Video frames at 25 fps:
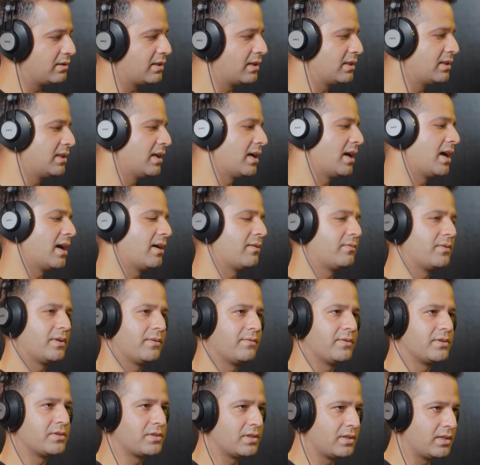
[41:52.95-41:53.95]
that they have
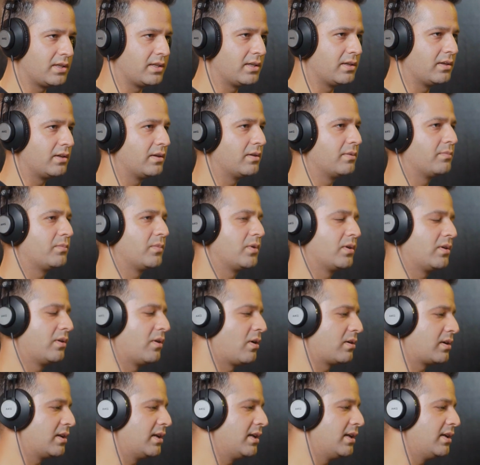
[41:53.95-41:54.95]
eventually
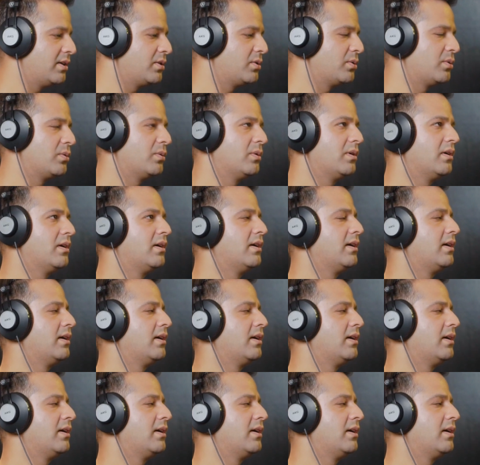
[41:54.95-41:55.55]
gotten into.